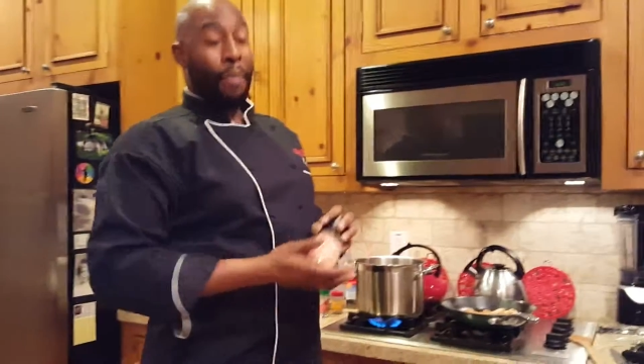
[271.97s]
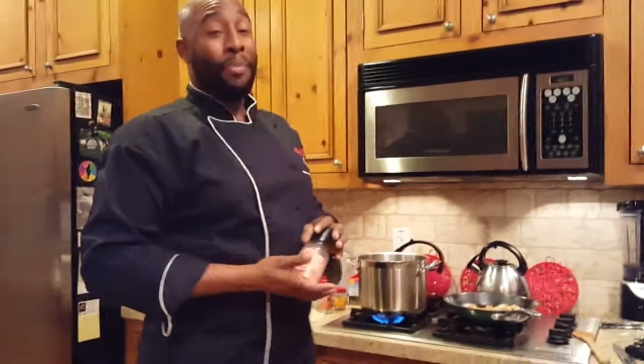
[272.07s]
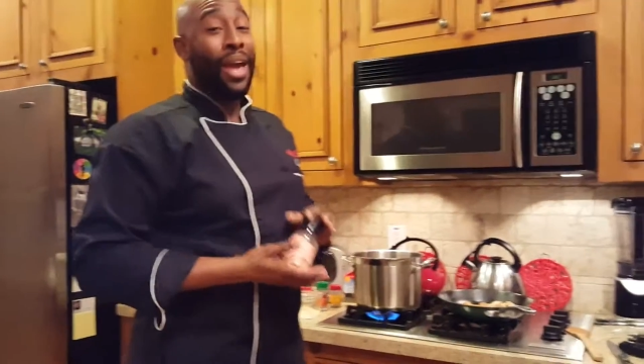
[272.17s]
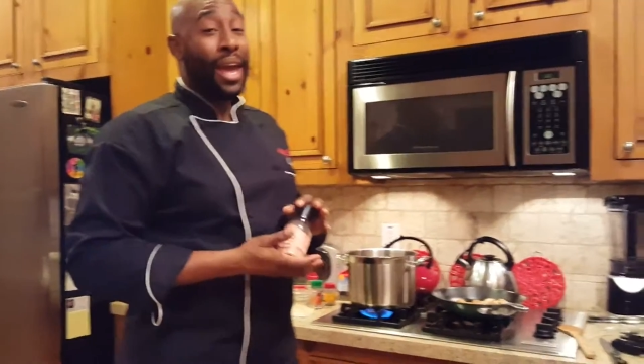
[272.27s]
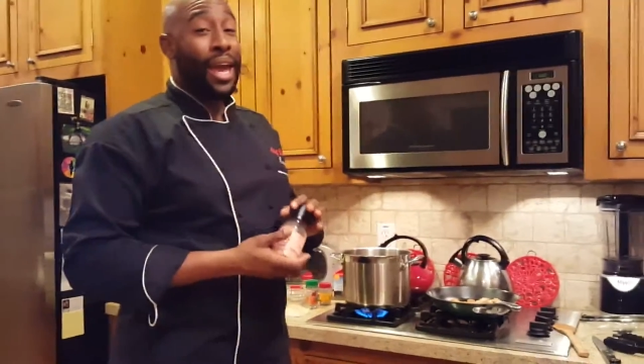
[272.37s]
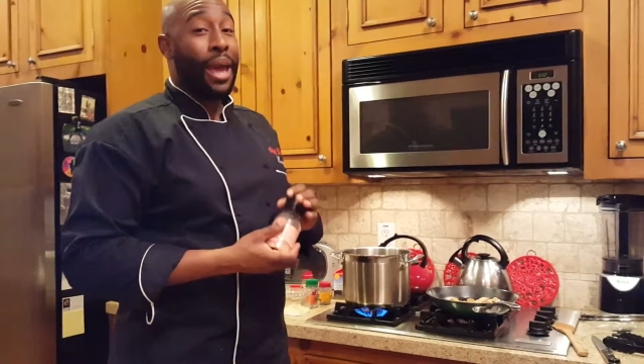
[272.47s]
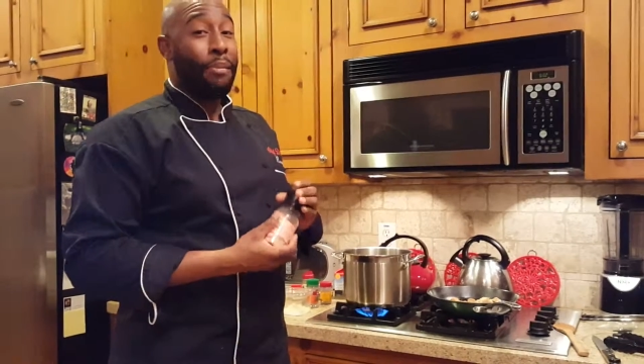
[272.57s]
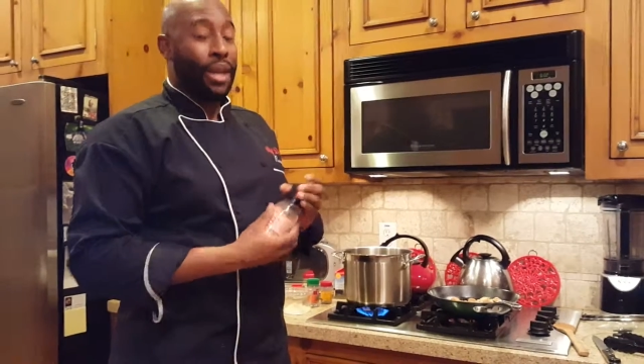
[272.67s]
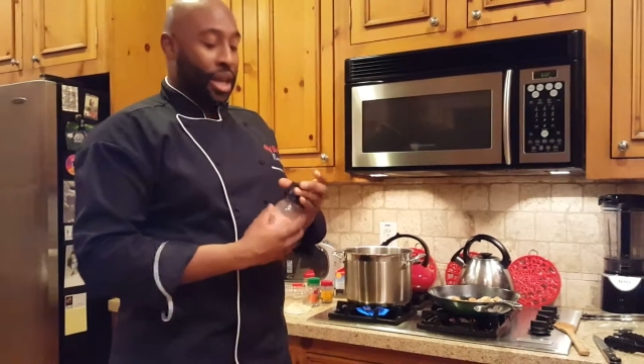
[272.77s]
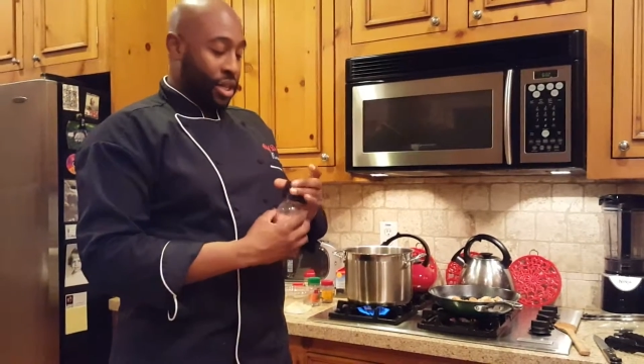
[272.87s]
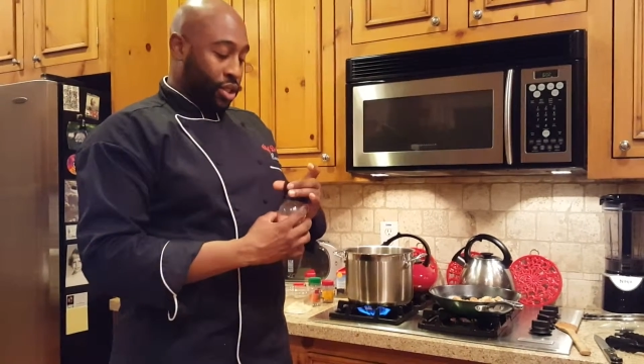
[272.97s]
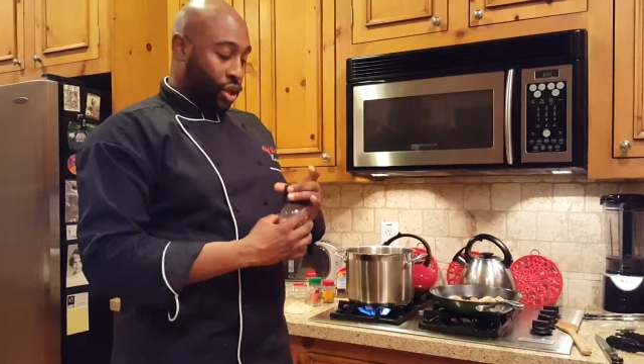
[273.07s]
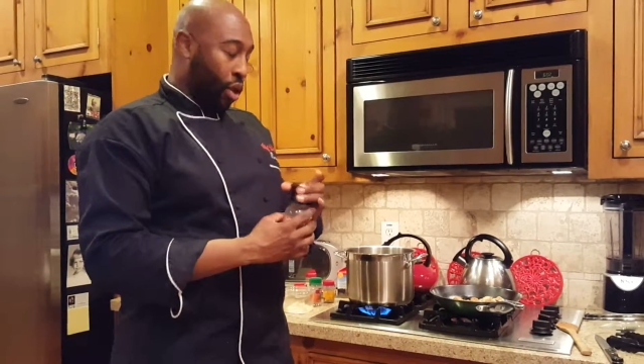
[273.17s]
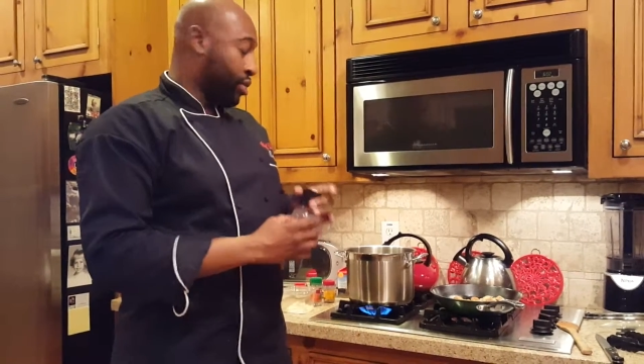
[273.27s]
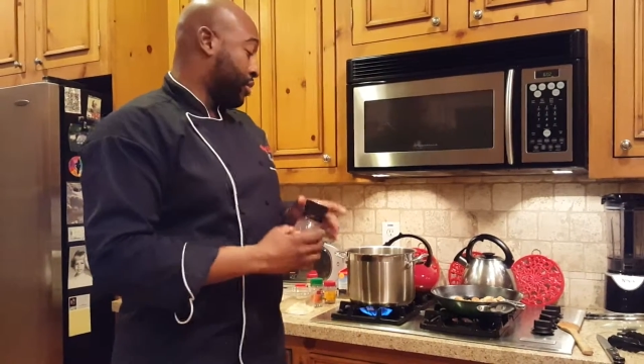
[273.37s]
pink Himalayan
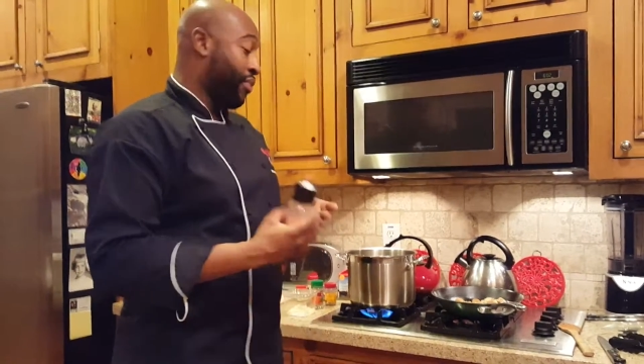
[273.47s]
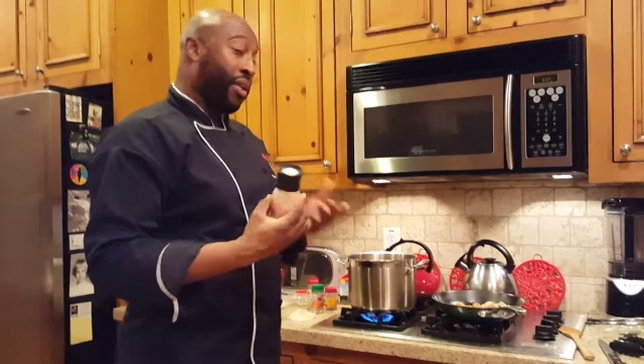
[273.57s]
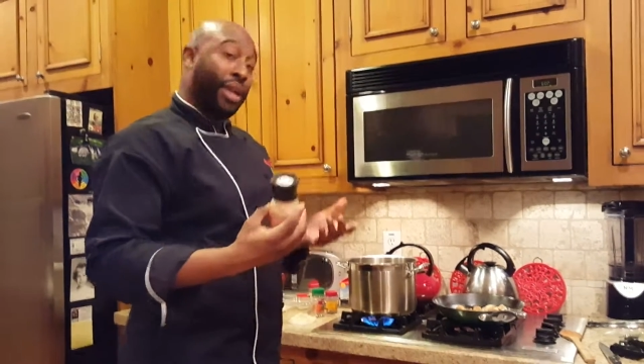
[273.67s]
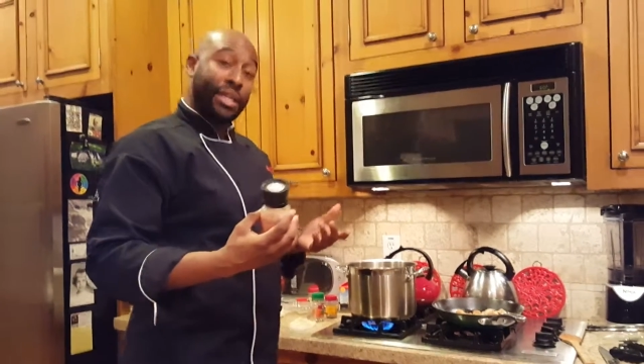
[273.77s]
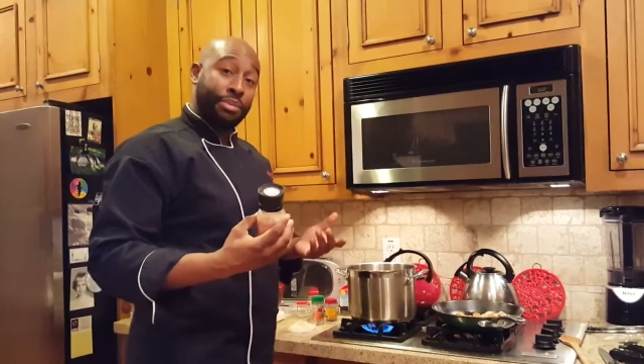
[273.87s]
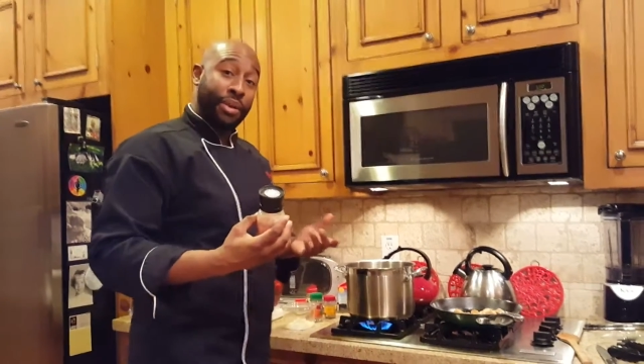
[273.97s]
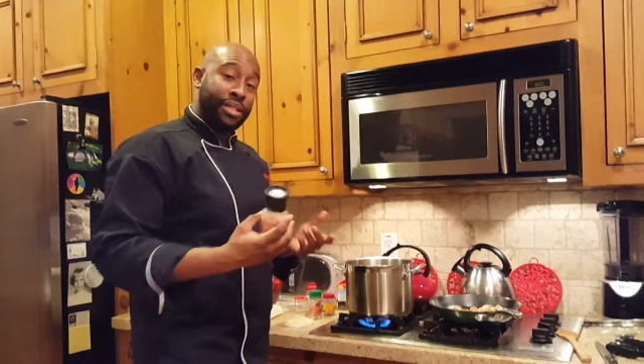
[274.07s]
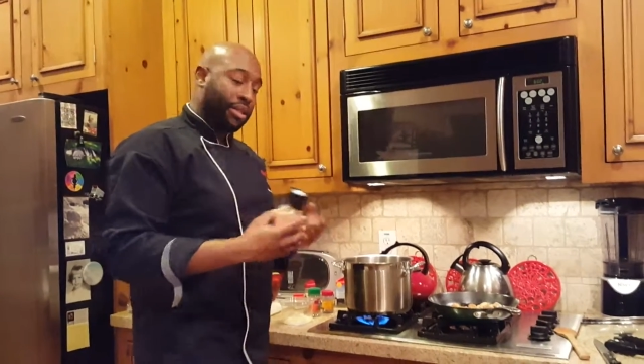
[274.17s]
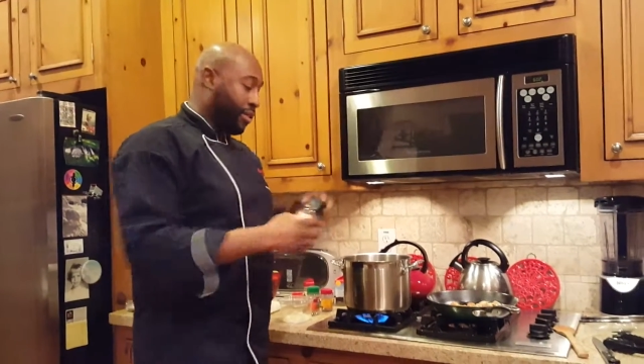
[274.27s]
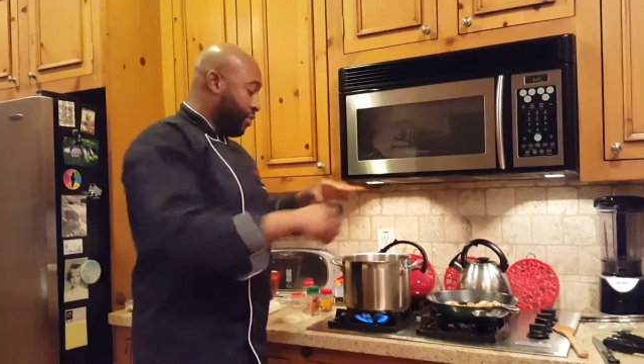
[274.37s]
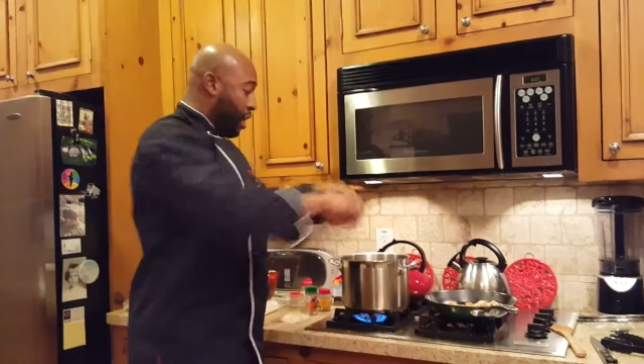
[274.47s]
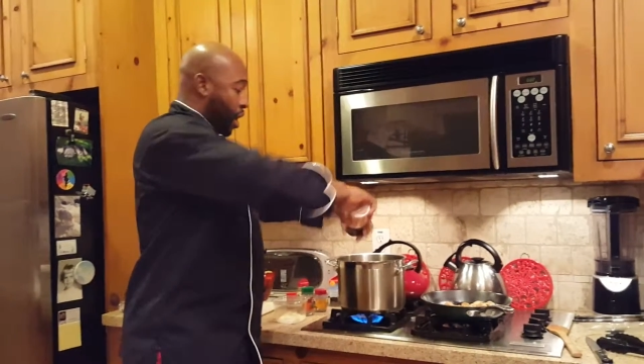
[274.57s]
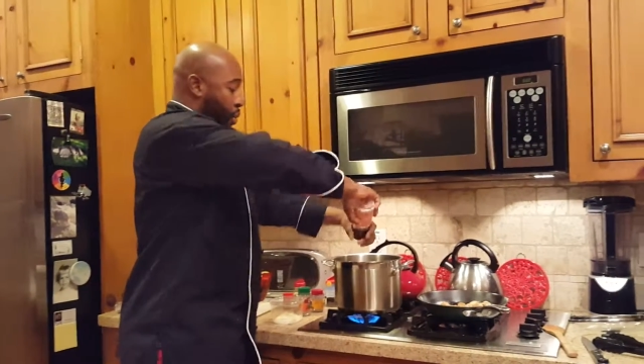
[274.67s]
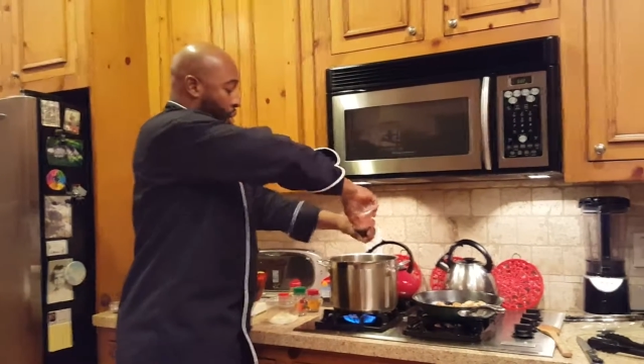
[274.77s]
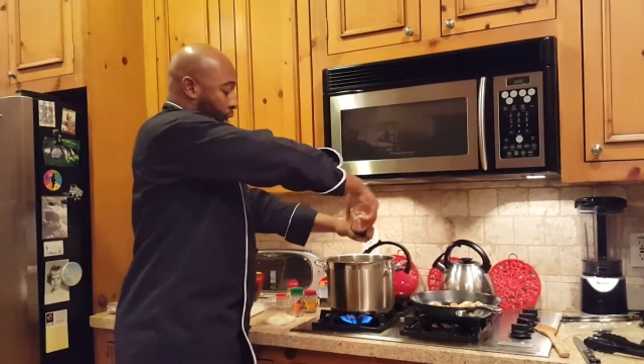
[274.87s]
salt. It's very expensive, one of